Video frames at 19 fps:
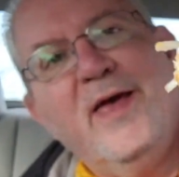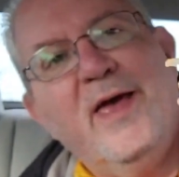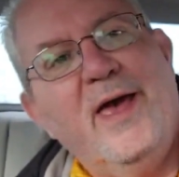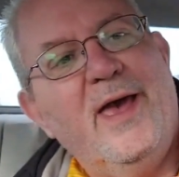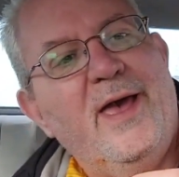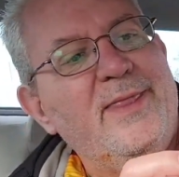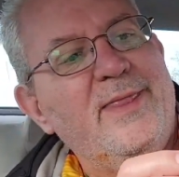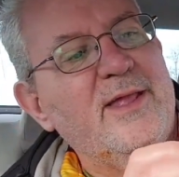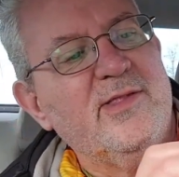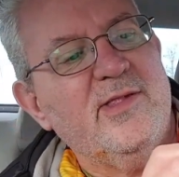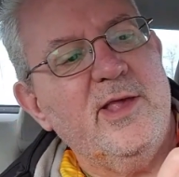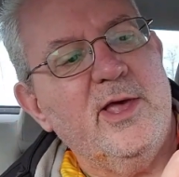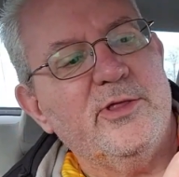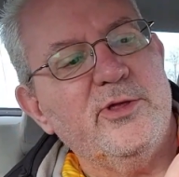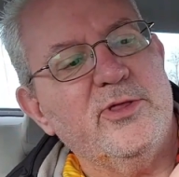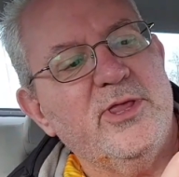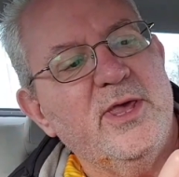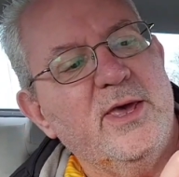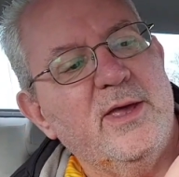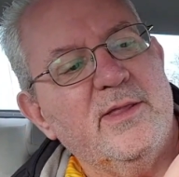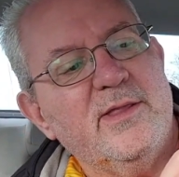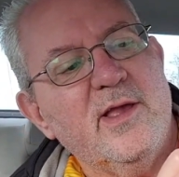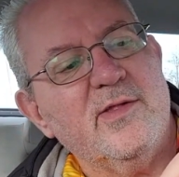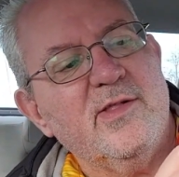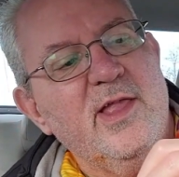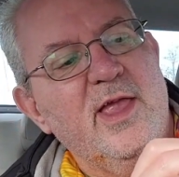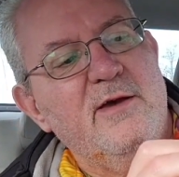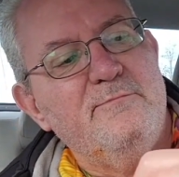And that's the other thing. It
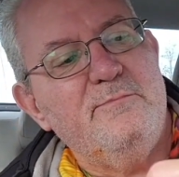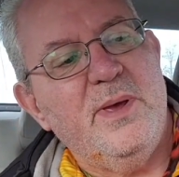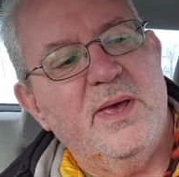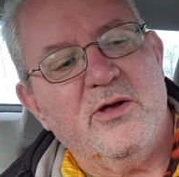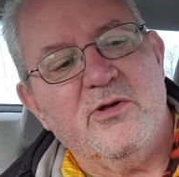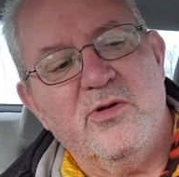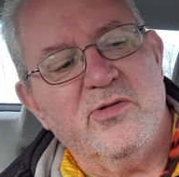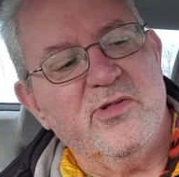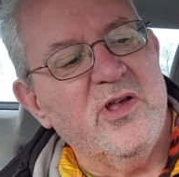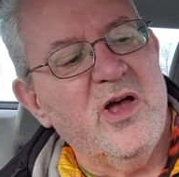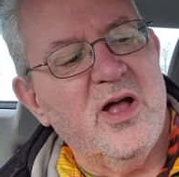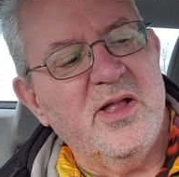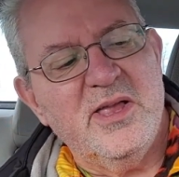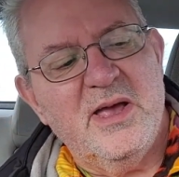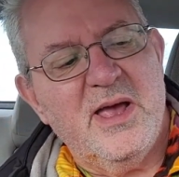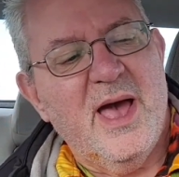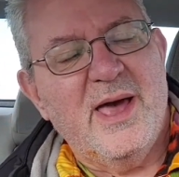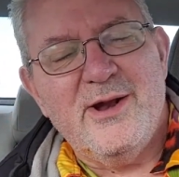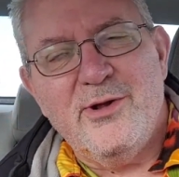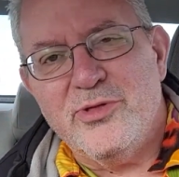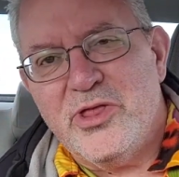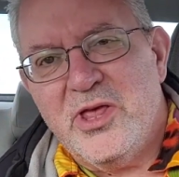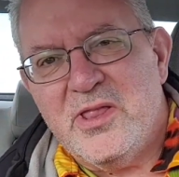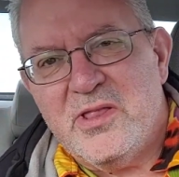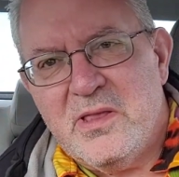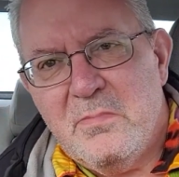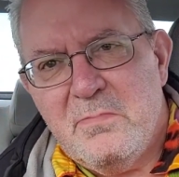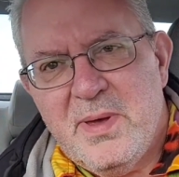doesn't have pickles on it. I don't
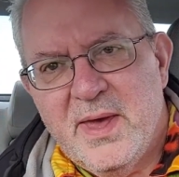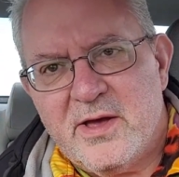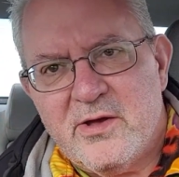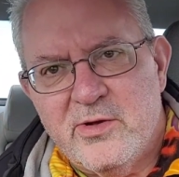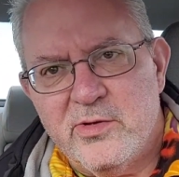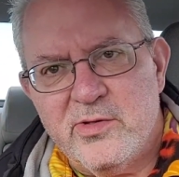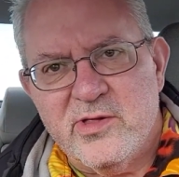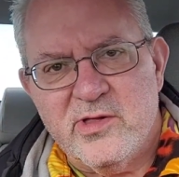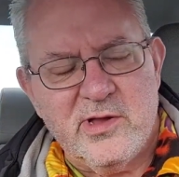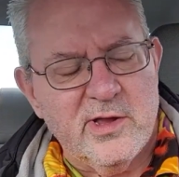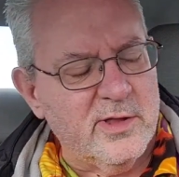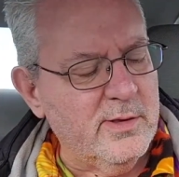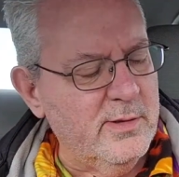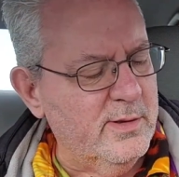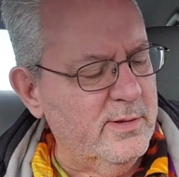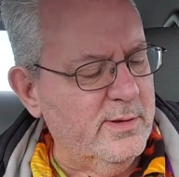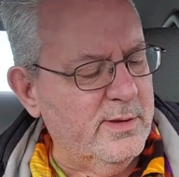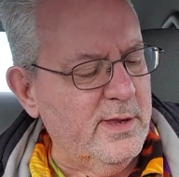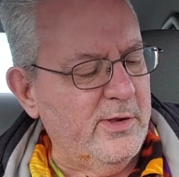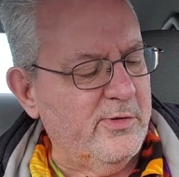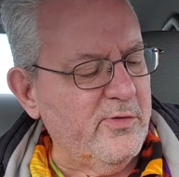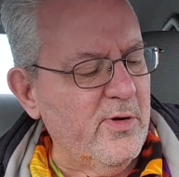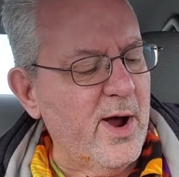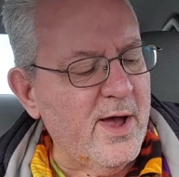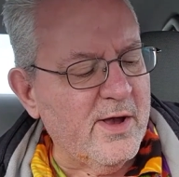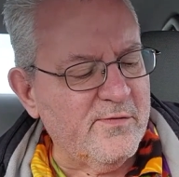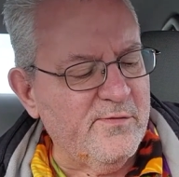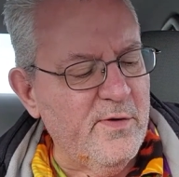think the pickles
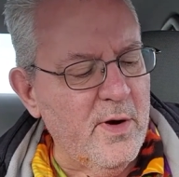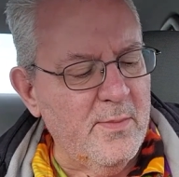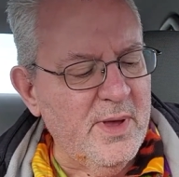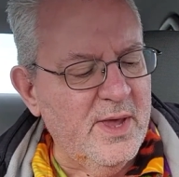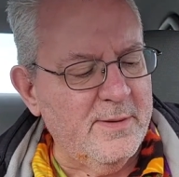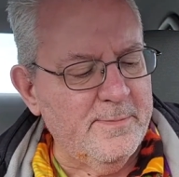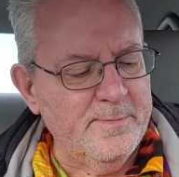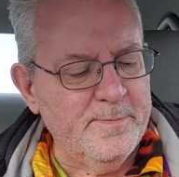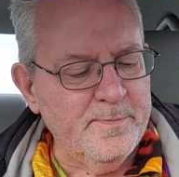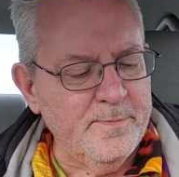detract from it.